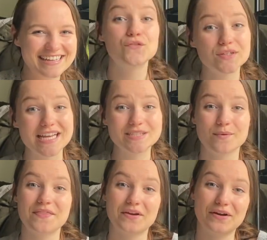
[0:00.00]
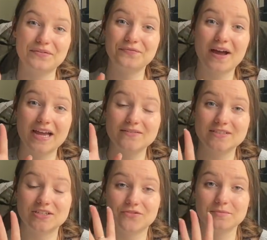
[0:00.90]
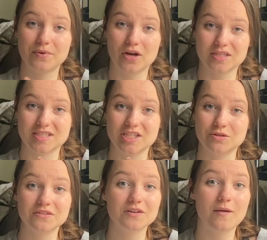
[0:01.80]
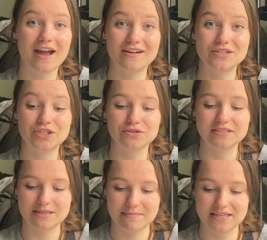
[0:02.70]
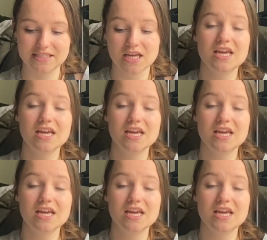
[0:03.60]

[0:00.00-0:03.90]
For task 1, there are 5 different parts that you are required to submit.